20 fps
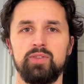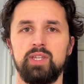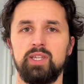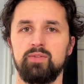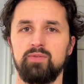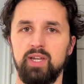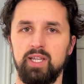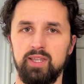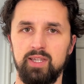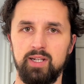the
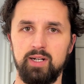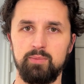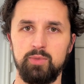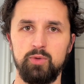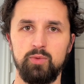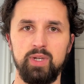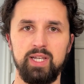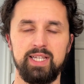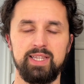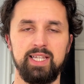event that I'm
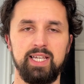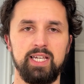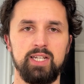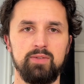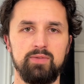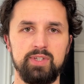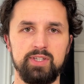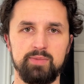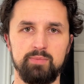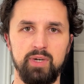doing at the end
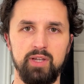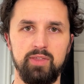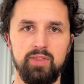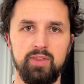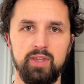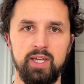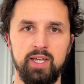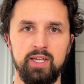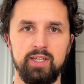of this month.